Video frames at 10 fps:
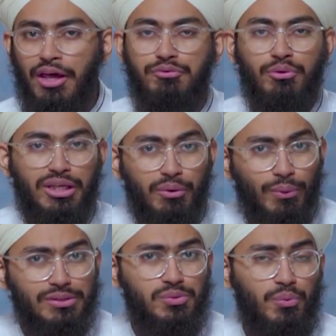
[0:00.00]
and
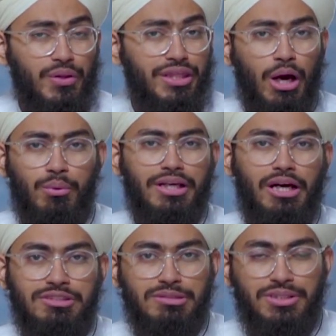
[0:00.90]
forgive us without
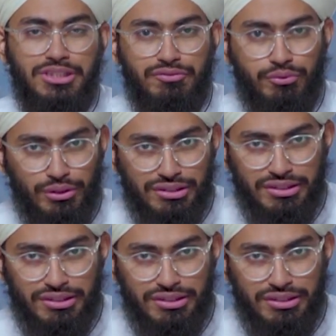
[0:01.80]
accountability for his